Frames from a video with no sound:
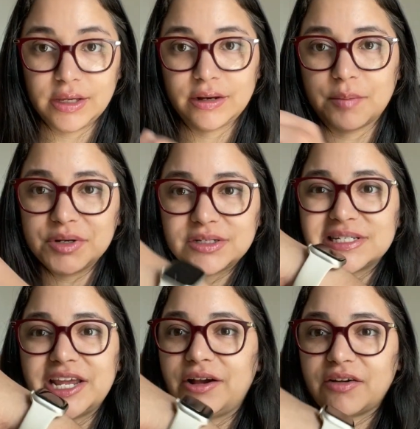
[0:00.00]
I'm gonna
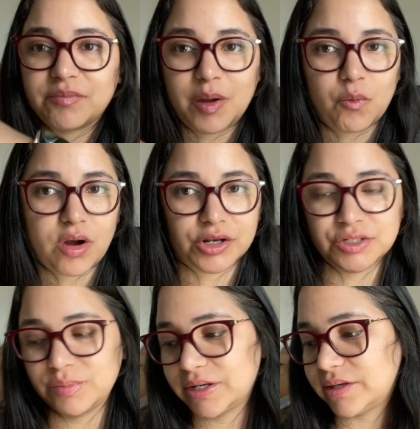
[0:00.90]
take off my
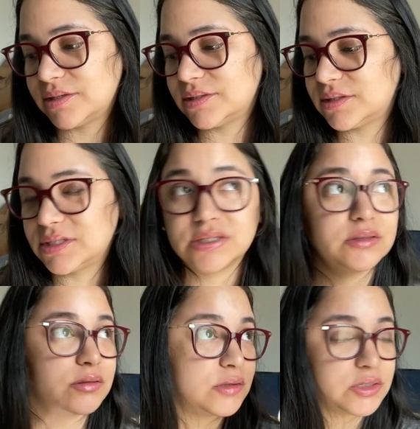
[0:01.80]
watch because
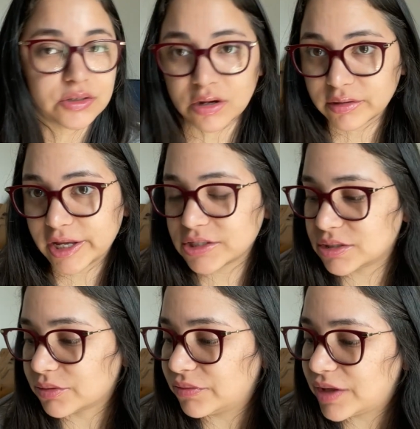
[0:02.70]
the dog likes
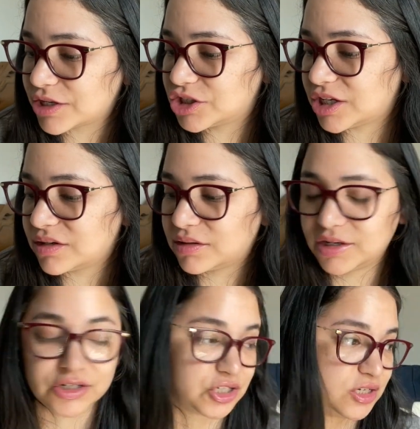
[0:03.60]
the reflection
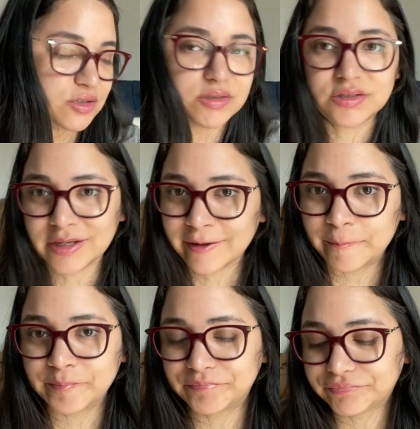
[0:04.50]
and she's
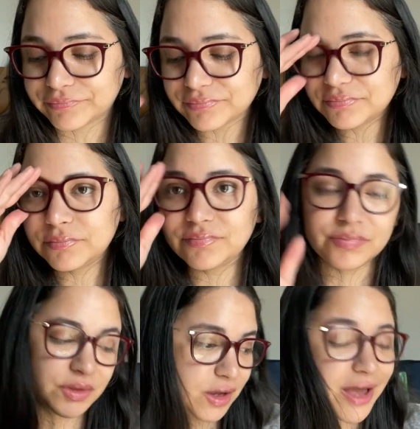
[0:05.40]

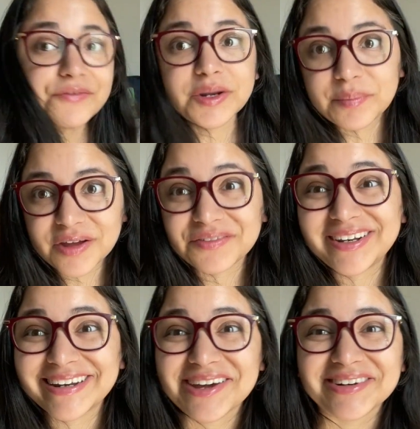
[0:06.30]
huffing and
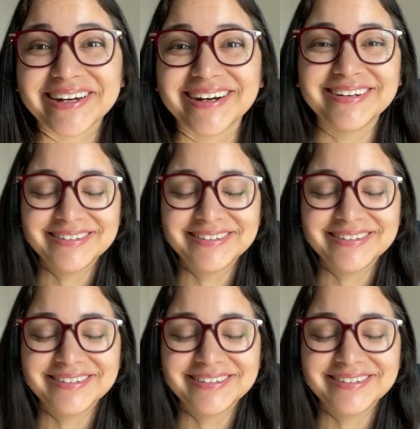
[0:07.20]
puffing down here.